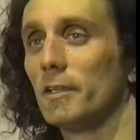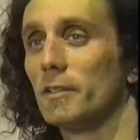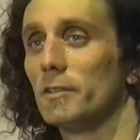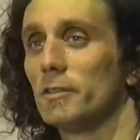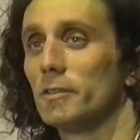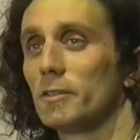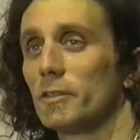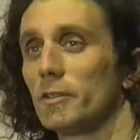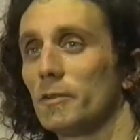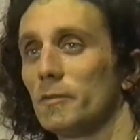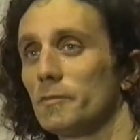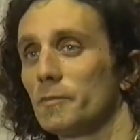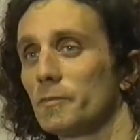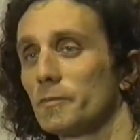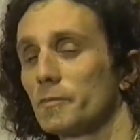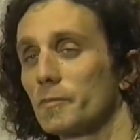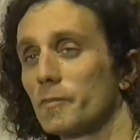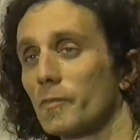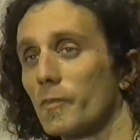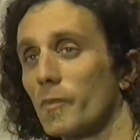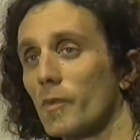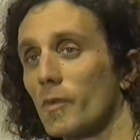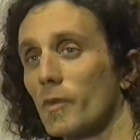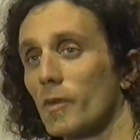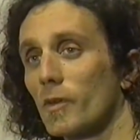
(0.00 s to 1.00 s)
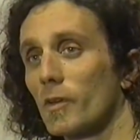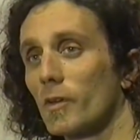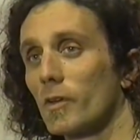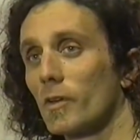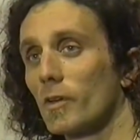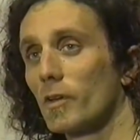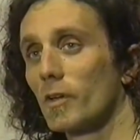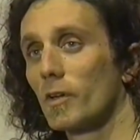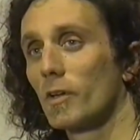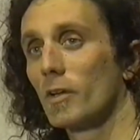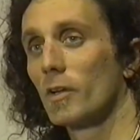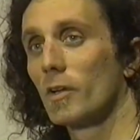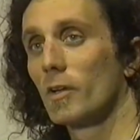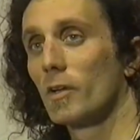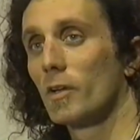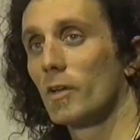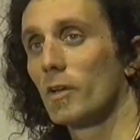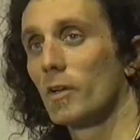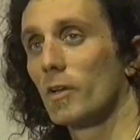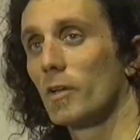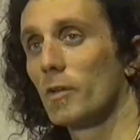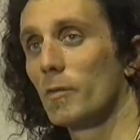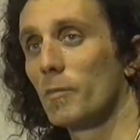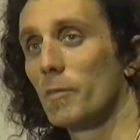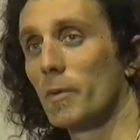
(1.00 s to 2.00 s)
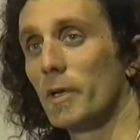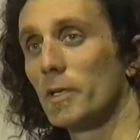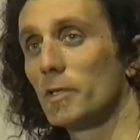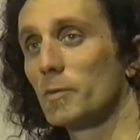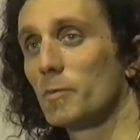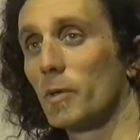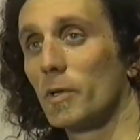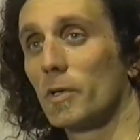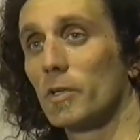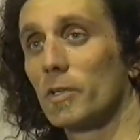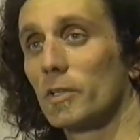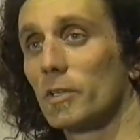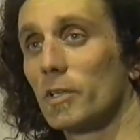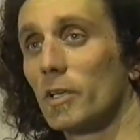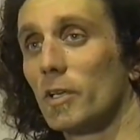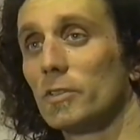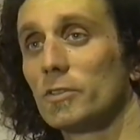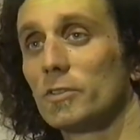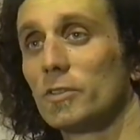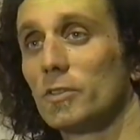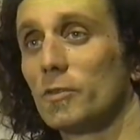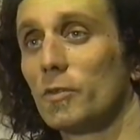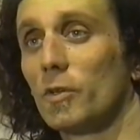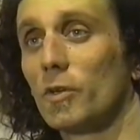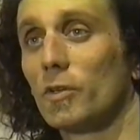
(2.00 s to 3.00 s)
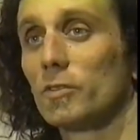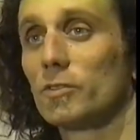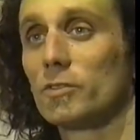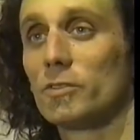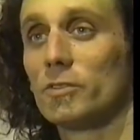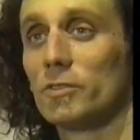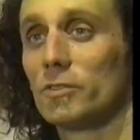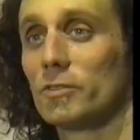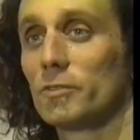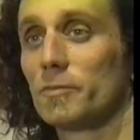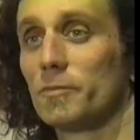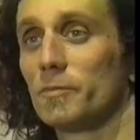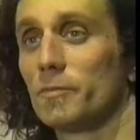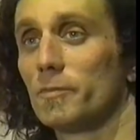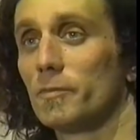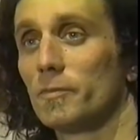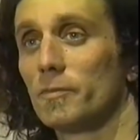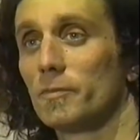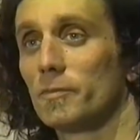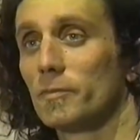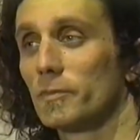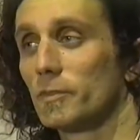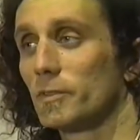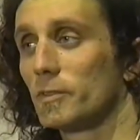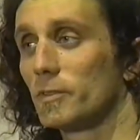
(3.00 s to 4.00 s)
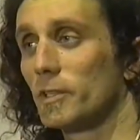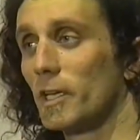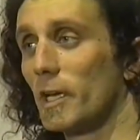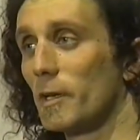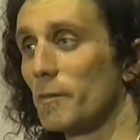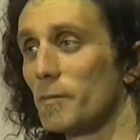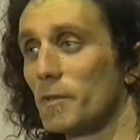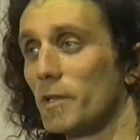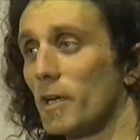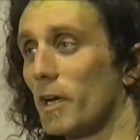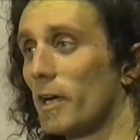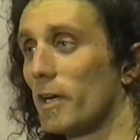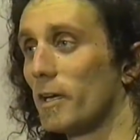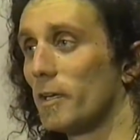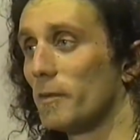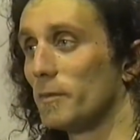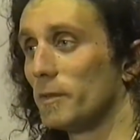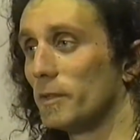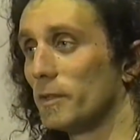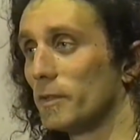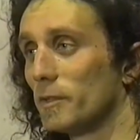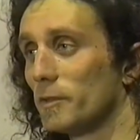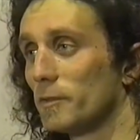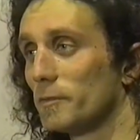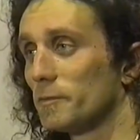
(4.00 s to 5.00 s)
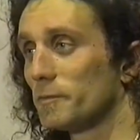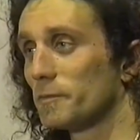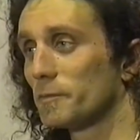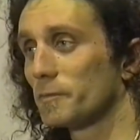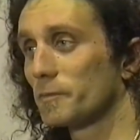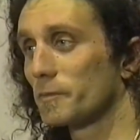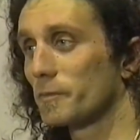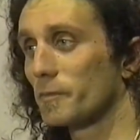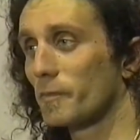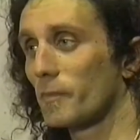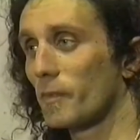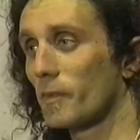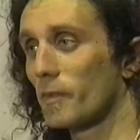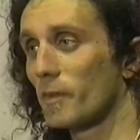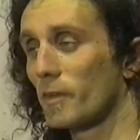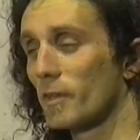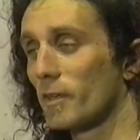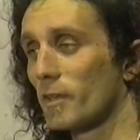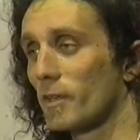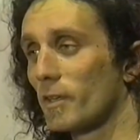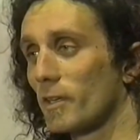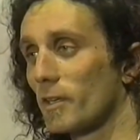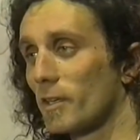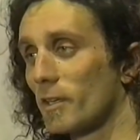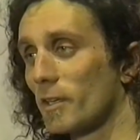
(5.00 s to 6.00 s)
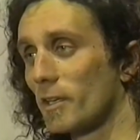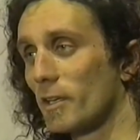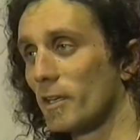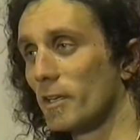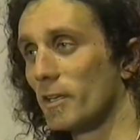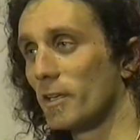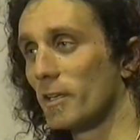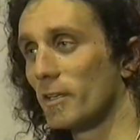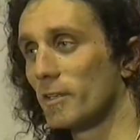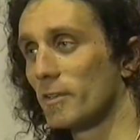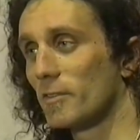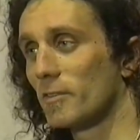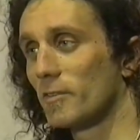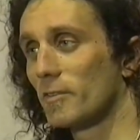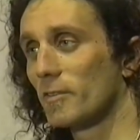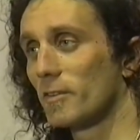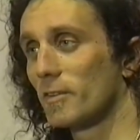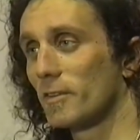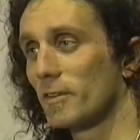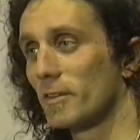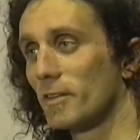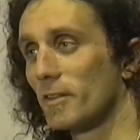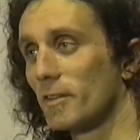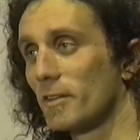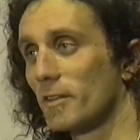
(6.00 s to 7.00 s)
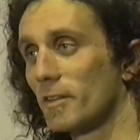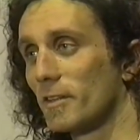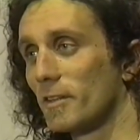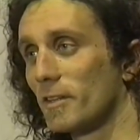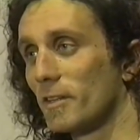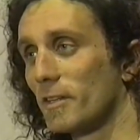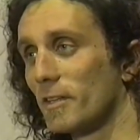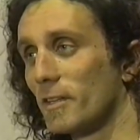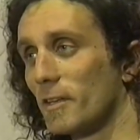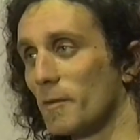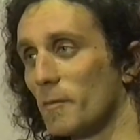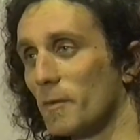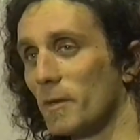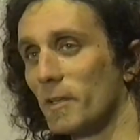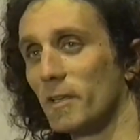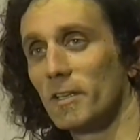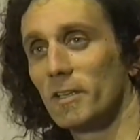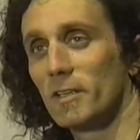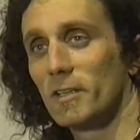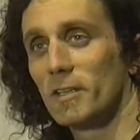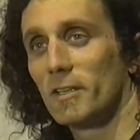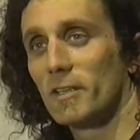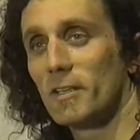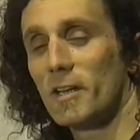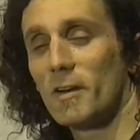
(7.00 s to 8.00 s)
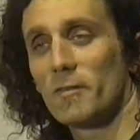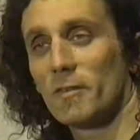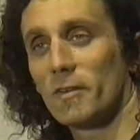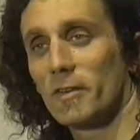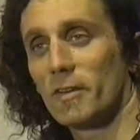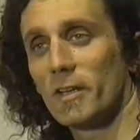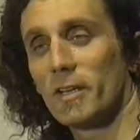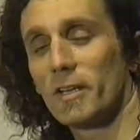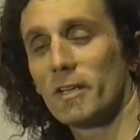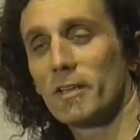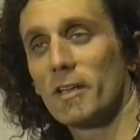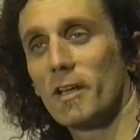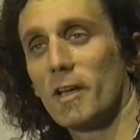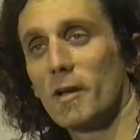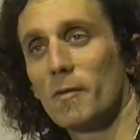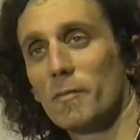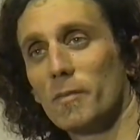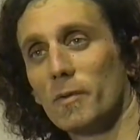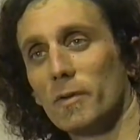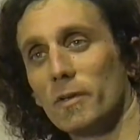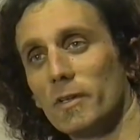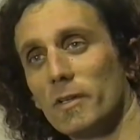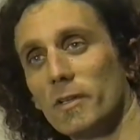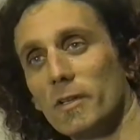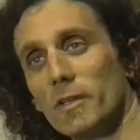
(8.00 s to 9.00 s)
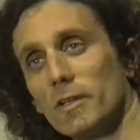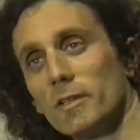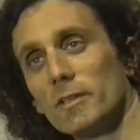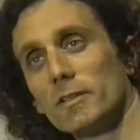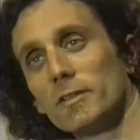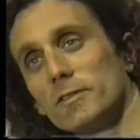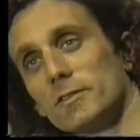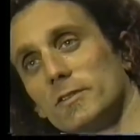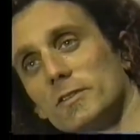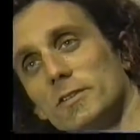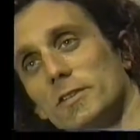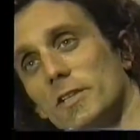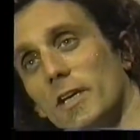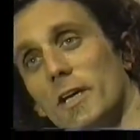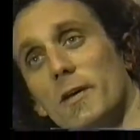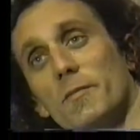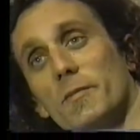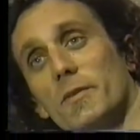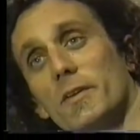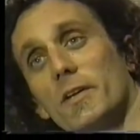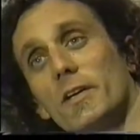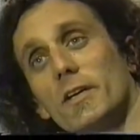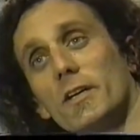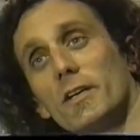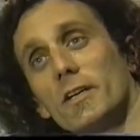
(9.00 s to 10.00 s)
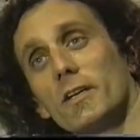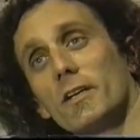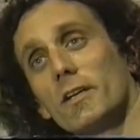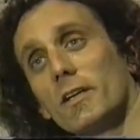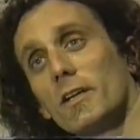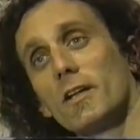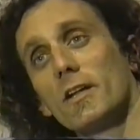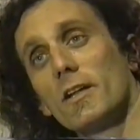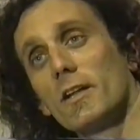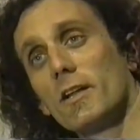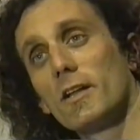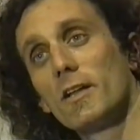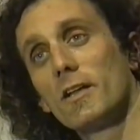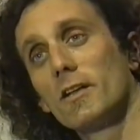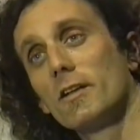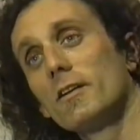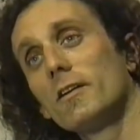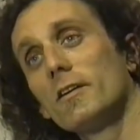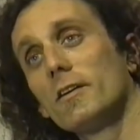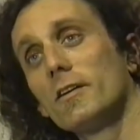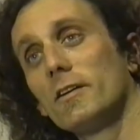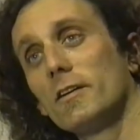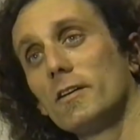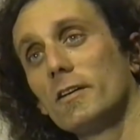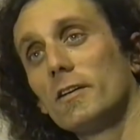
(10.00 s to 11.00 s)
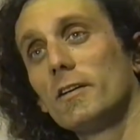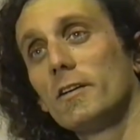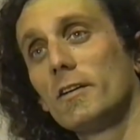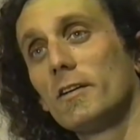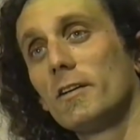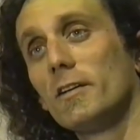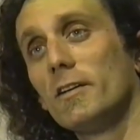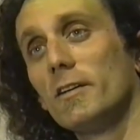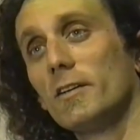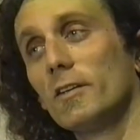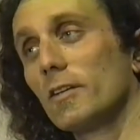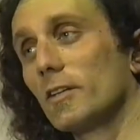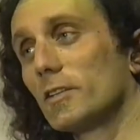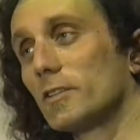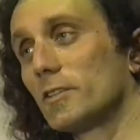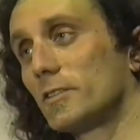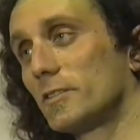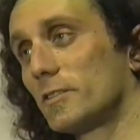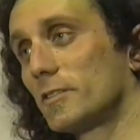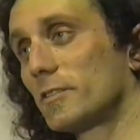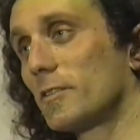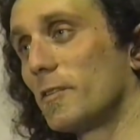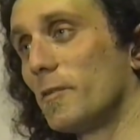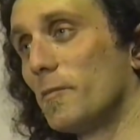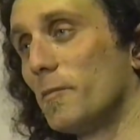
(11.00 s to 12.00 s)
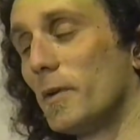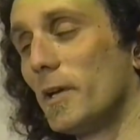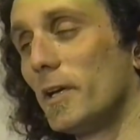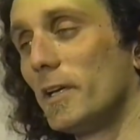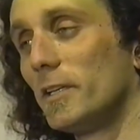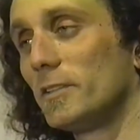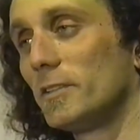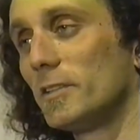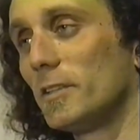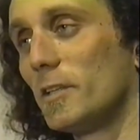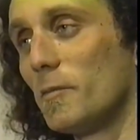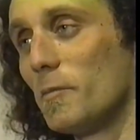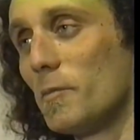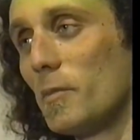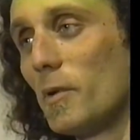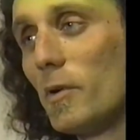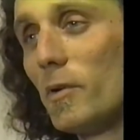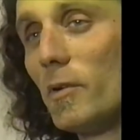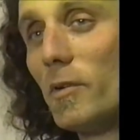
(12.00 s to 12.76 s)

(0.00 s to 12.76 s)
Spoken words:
and everything. Just to give you an idea of how strong the Chrome Hearts following is, they've done all of this without a major e-commerce presence, and in an era where most brands are closing brick and mortar locations, Chrome Hearts